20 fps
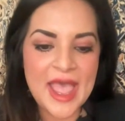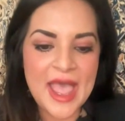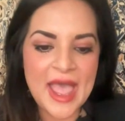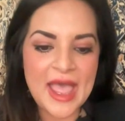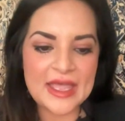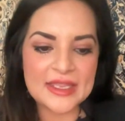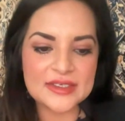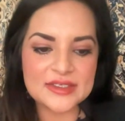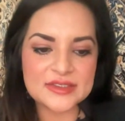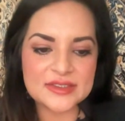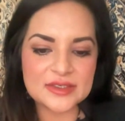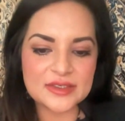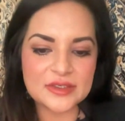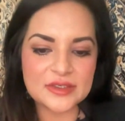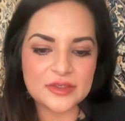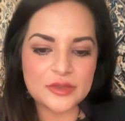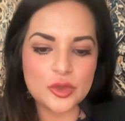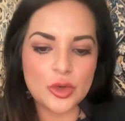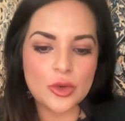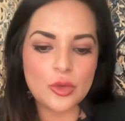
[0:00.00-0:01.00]
And
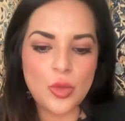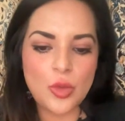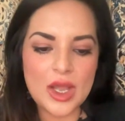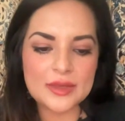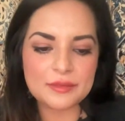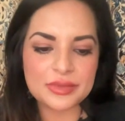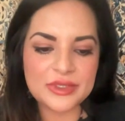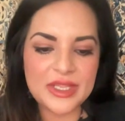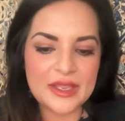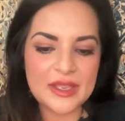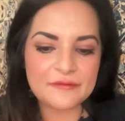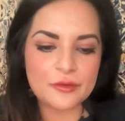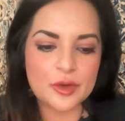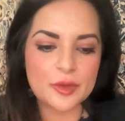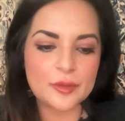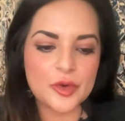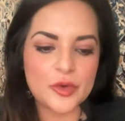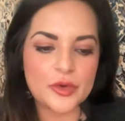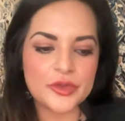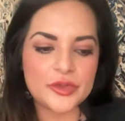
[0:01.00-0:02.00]
your one
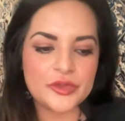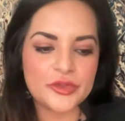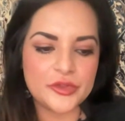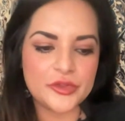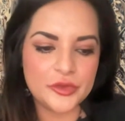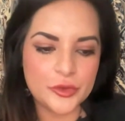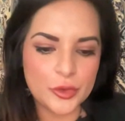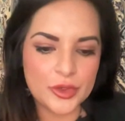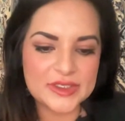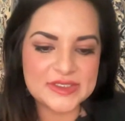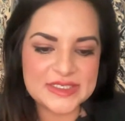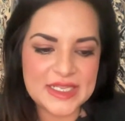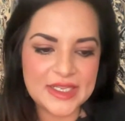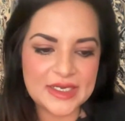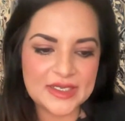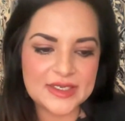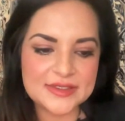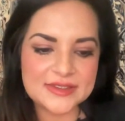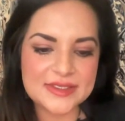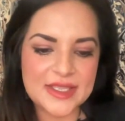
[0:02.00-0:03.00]
platform or your
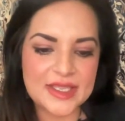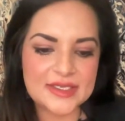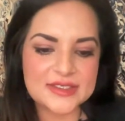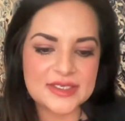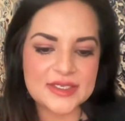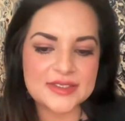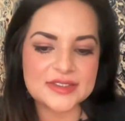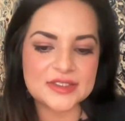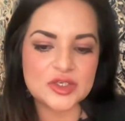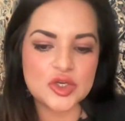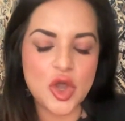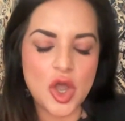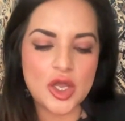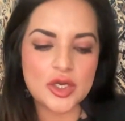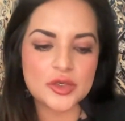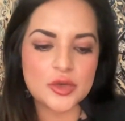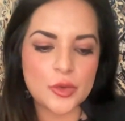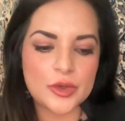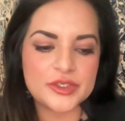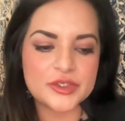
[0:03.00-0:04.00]
data set is
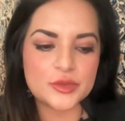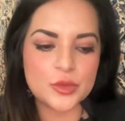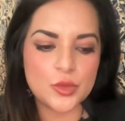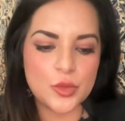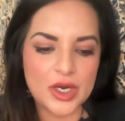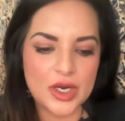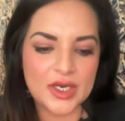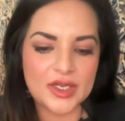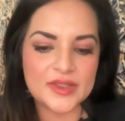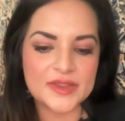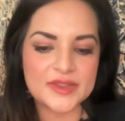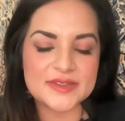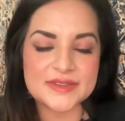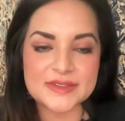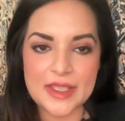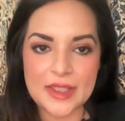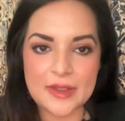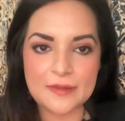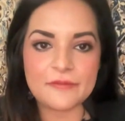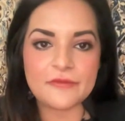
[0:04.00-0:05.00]
not going to work the
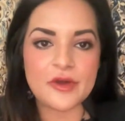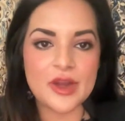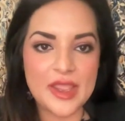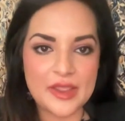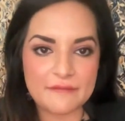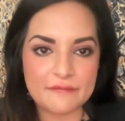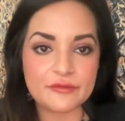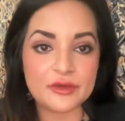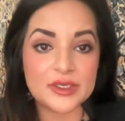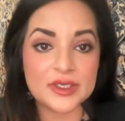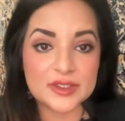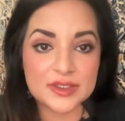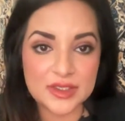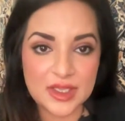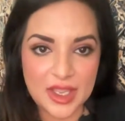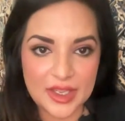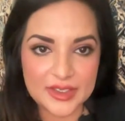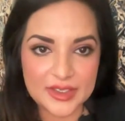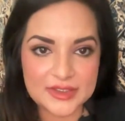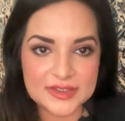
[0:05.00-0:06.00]
same for every
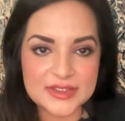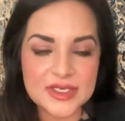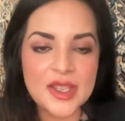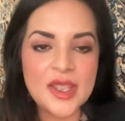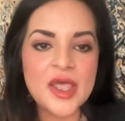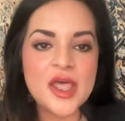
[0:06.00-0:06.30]
client.